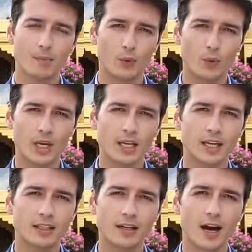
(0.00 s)
But we
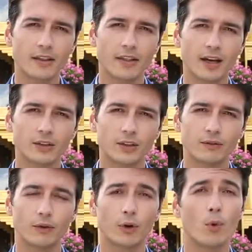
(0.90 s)
need
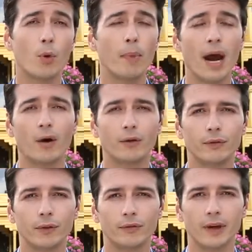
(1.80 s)
9,000 for a more
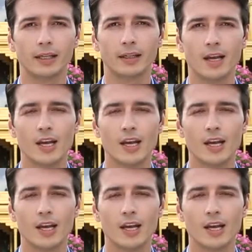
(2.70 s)
powerful effect.